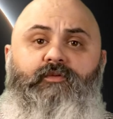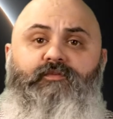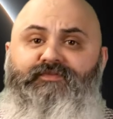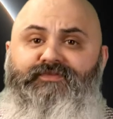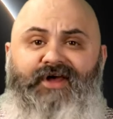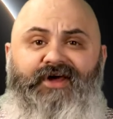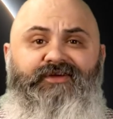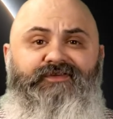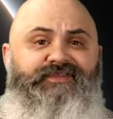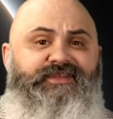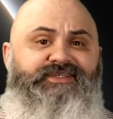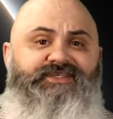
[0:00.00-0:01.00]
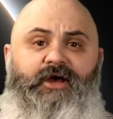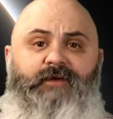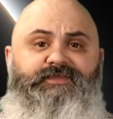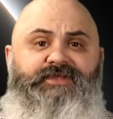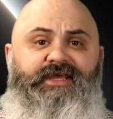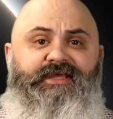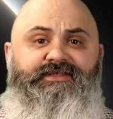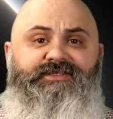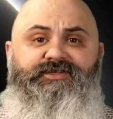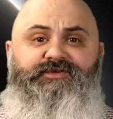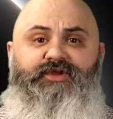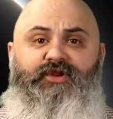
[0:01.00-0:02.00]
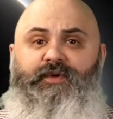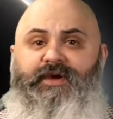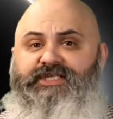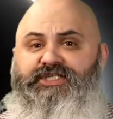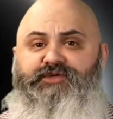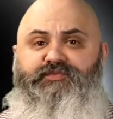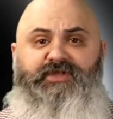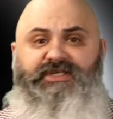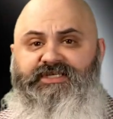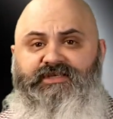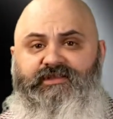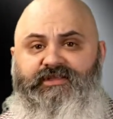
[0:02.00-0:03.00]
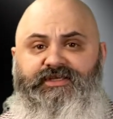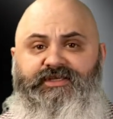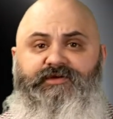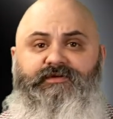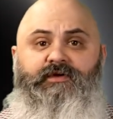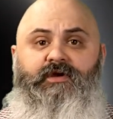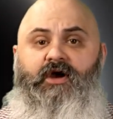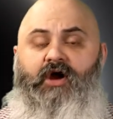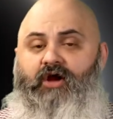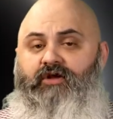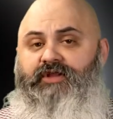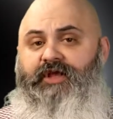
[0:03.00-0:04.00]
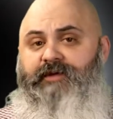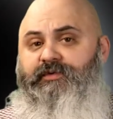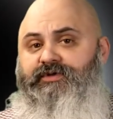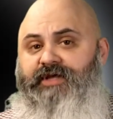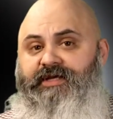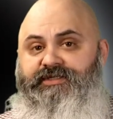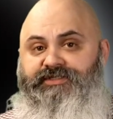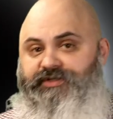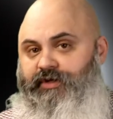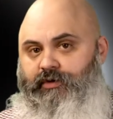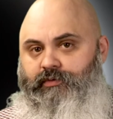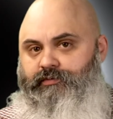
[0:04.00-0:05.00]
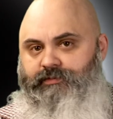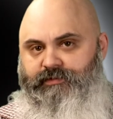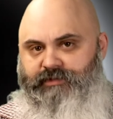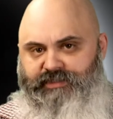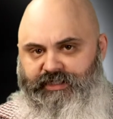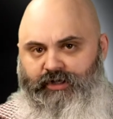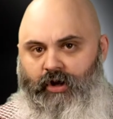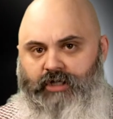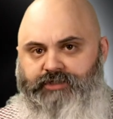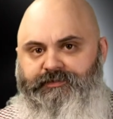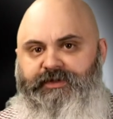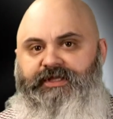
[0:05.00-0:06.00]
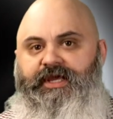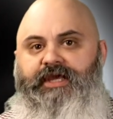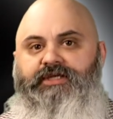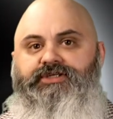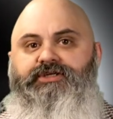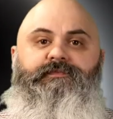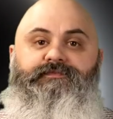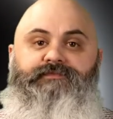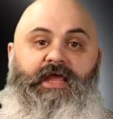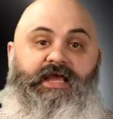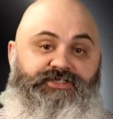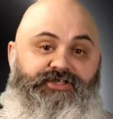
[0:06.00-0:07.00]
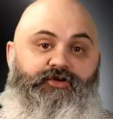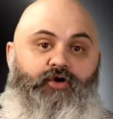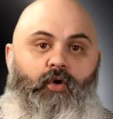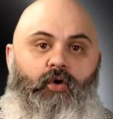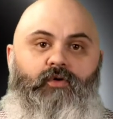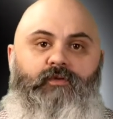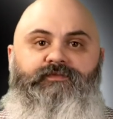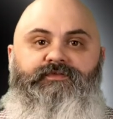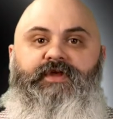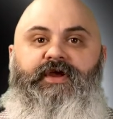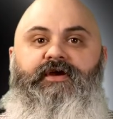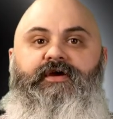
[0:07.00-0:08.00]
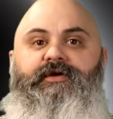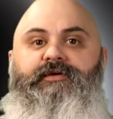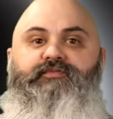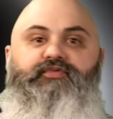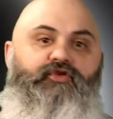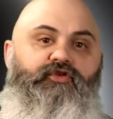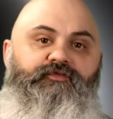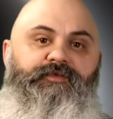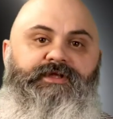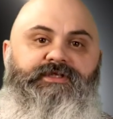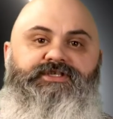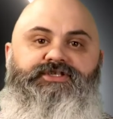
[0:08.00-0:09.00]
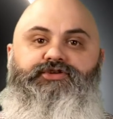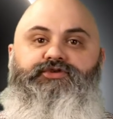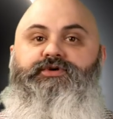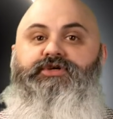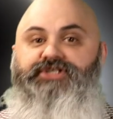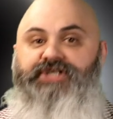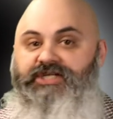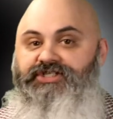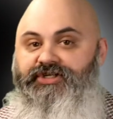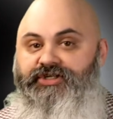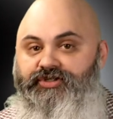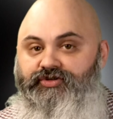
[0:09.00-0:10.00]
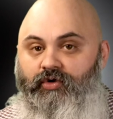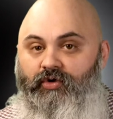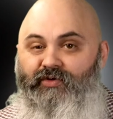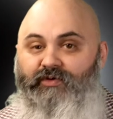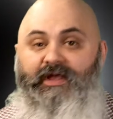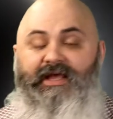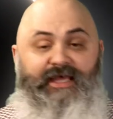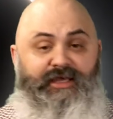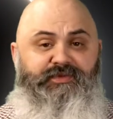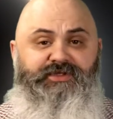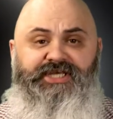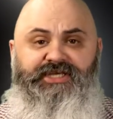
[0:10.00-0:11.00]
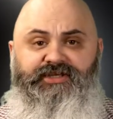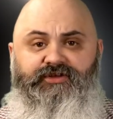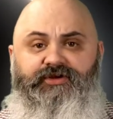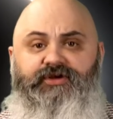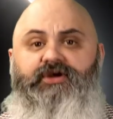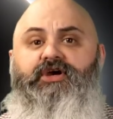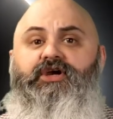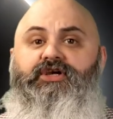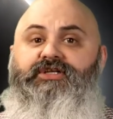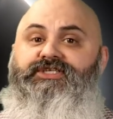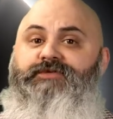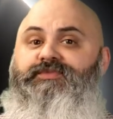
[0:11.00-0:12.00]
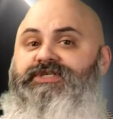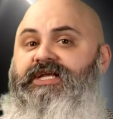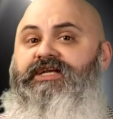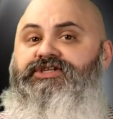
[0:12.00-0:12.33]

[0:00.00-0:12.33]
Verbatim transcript: none of these updates, you know, explicitly are labeled as, you know, DDoS mitigation as their goal, their improvements to congestion control in particular could substantially